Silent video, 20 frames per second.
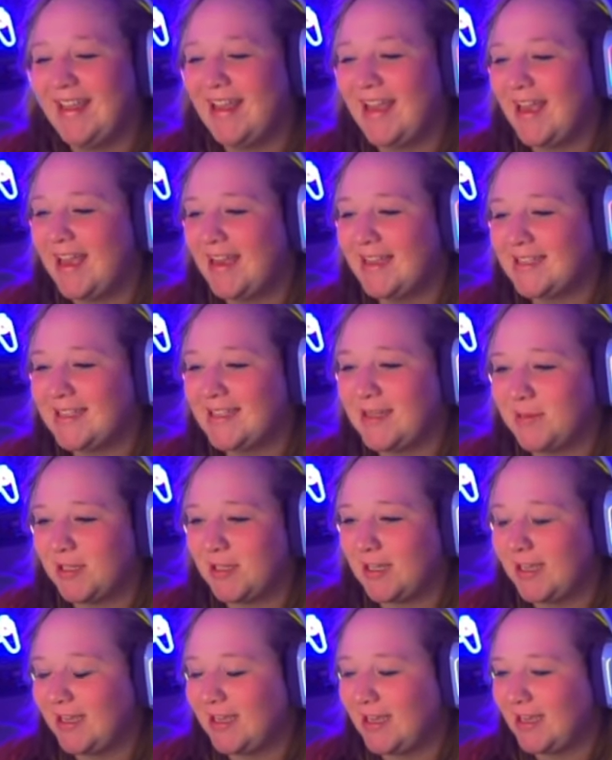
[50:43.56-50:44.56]
yeah, something
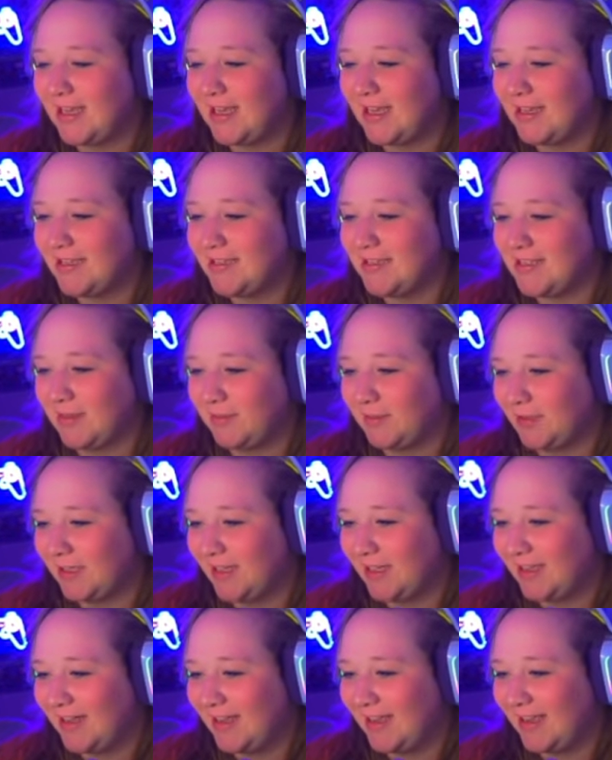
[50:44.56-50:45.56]
like that, Gene. Something
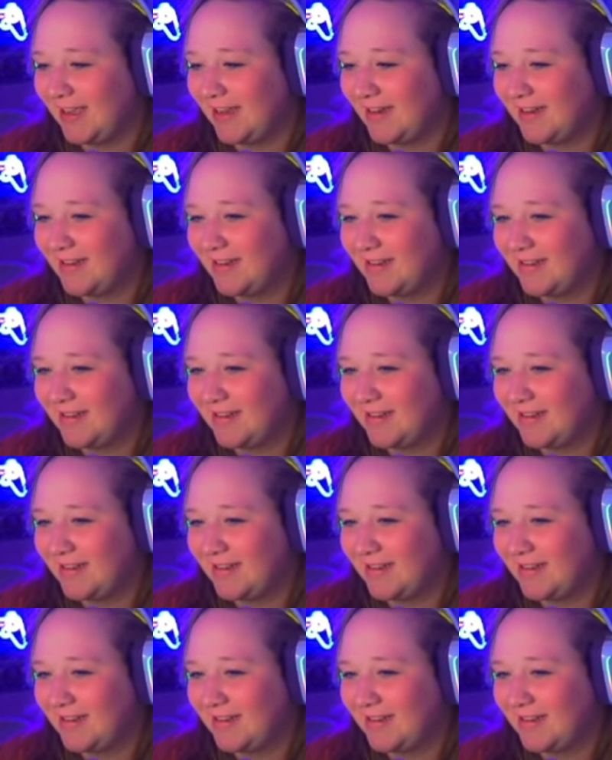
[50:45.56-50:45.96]
like that.